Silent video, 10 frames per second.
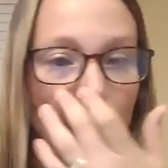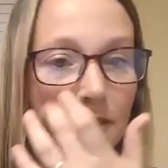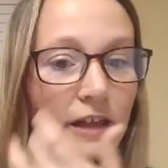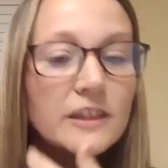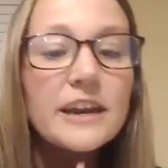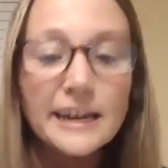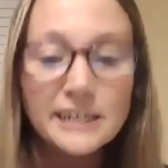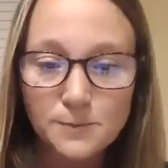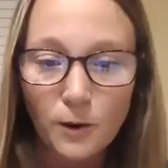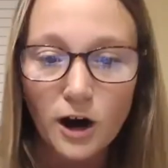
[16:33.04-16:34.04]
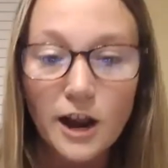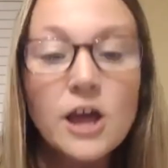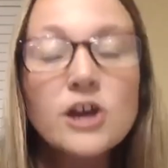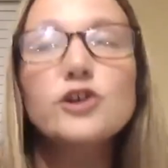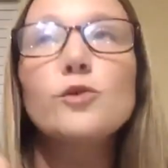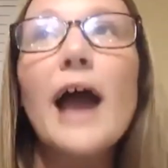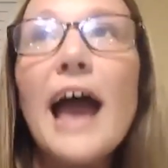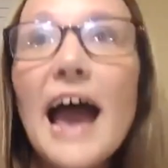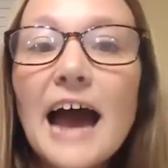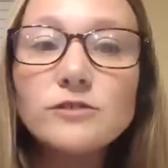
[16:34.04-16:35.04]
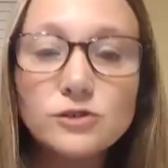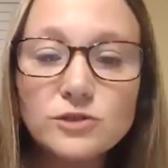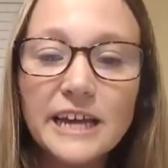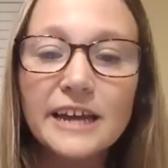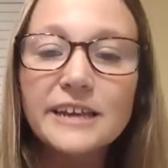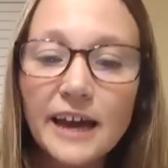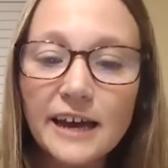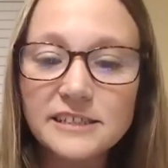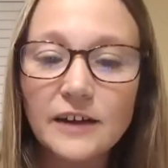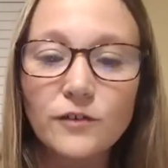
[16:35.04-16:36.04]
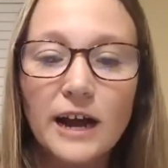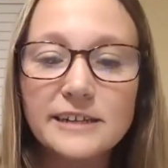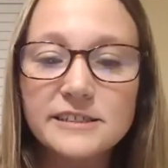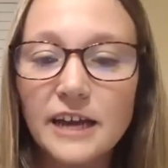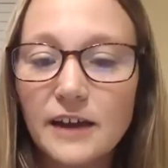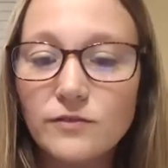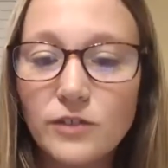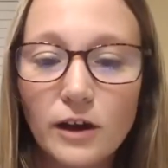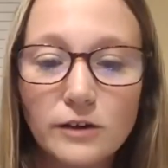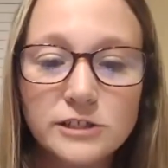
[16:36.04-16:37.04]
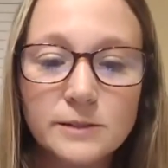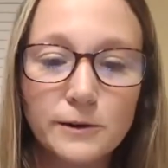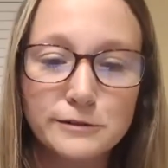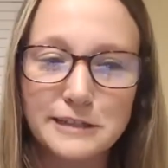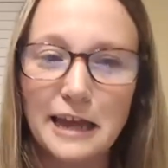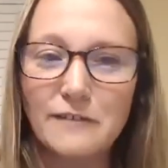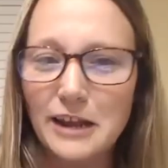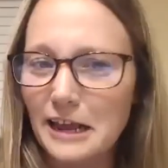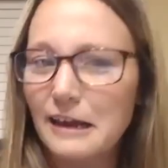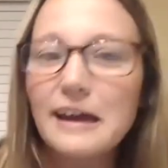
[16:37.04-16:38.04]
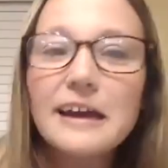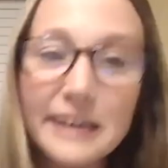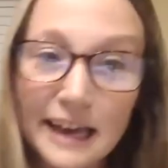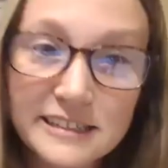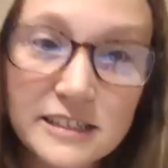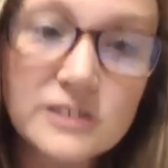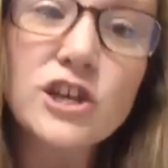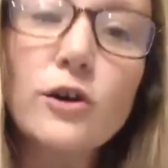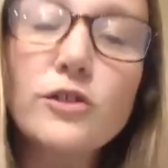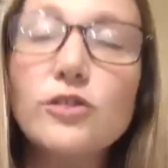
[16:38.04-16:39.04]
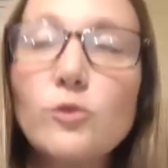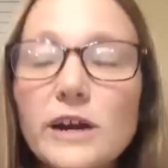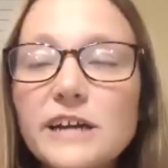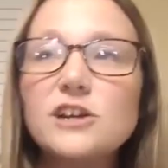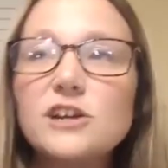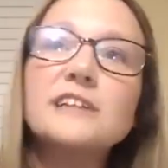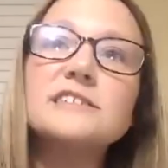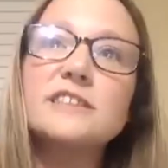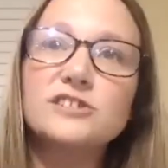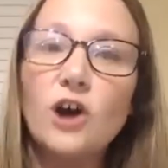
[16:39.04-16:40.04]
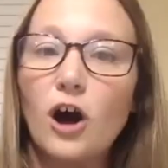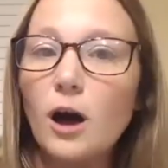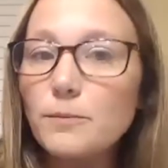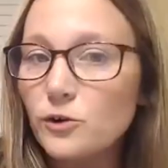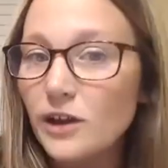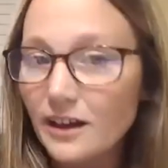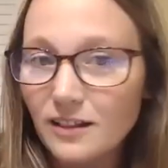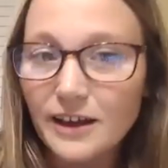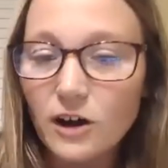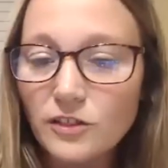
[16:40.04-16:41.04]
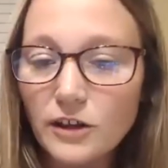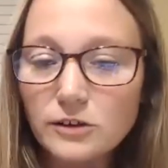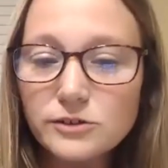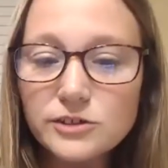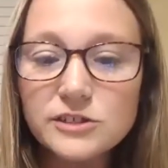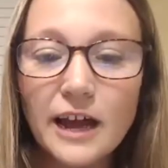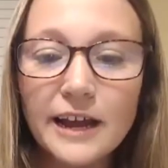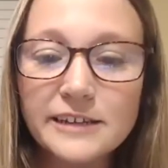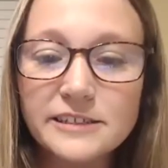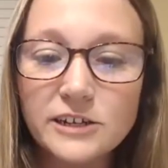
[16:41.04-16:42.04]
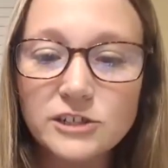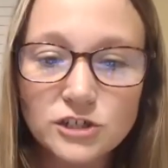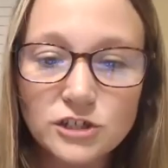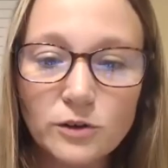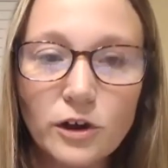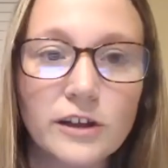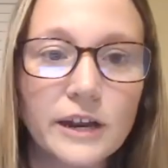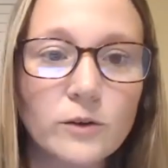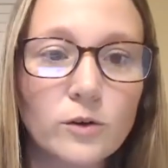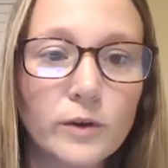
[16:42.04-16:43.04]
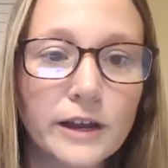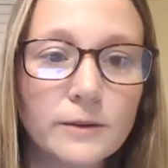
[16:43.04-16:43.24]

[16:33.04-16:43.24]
Then the next part, you have to say, yes, I forgot save the host to post Saturday. Yes, so the 3 dots at the top, you can click on those. I guess I could just show y'all again real quick.